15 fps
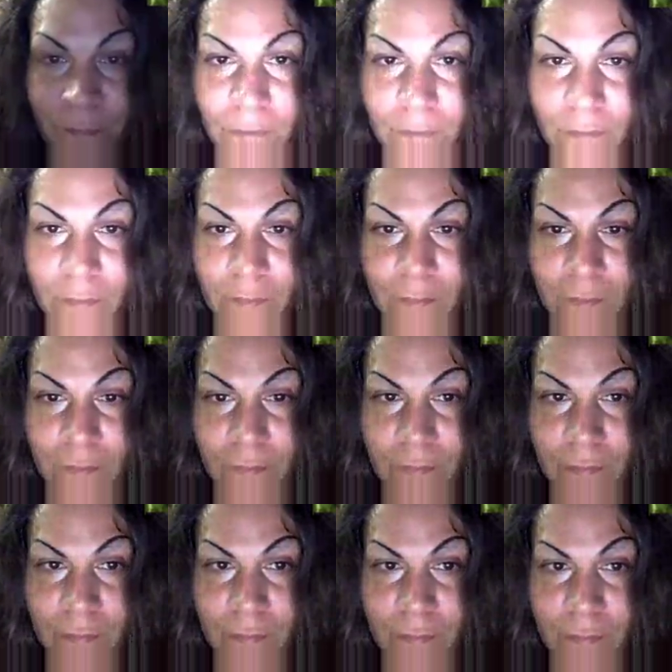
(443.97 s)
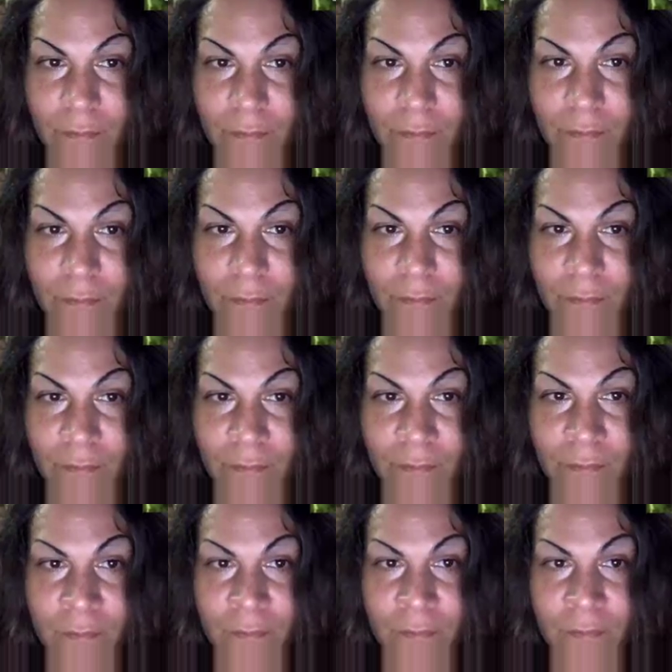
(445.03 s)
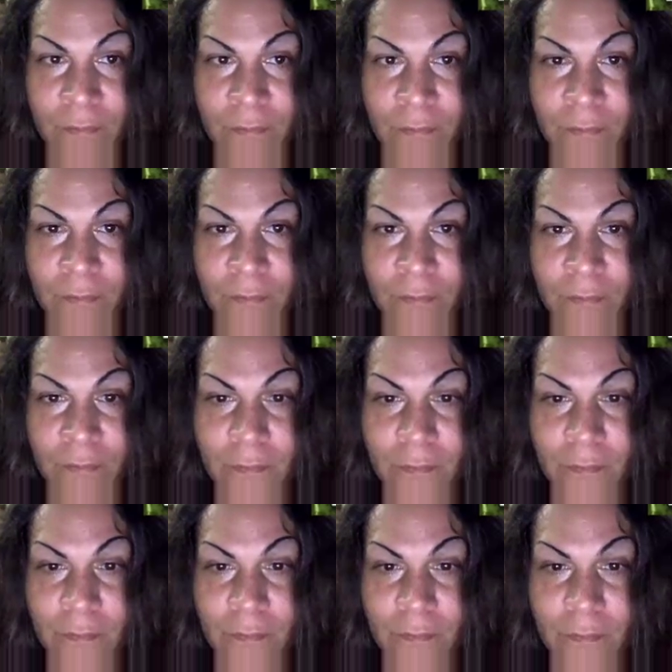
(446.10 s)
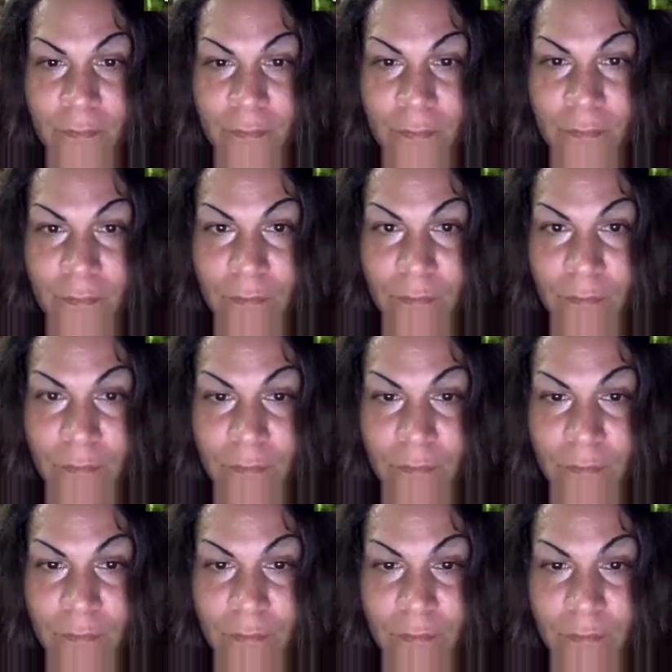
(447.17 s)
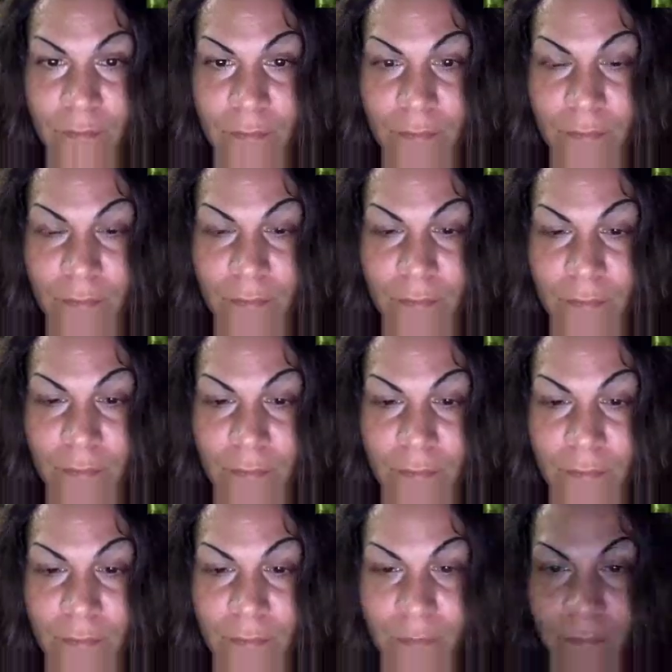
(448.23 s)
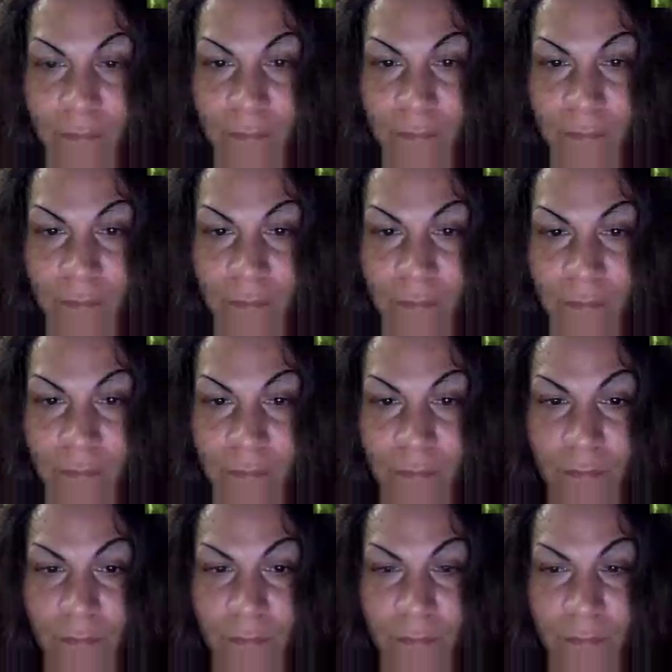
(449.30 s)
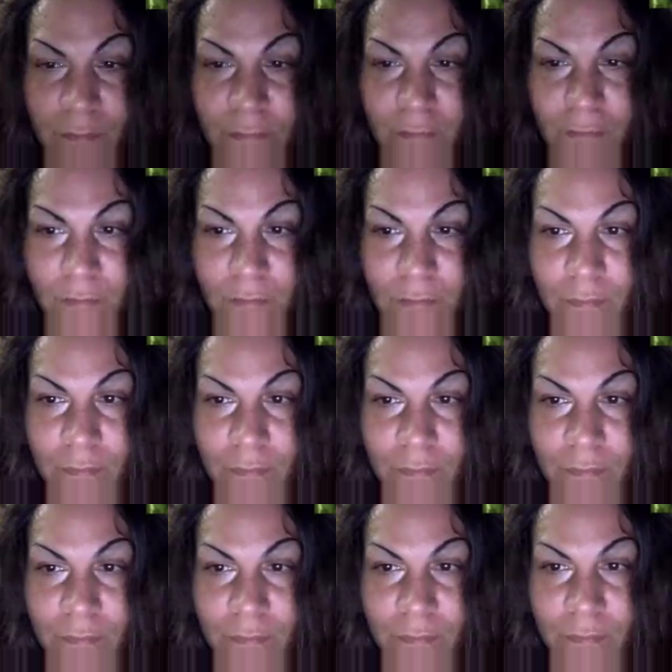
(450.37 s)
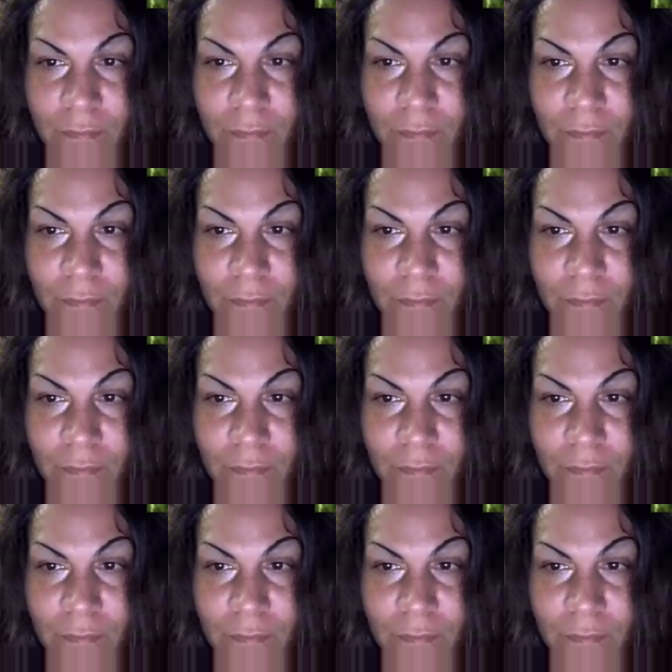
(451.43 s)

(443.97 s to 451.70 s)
(no one is talking)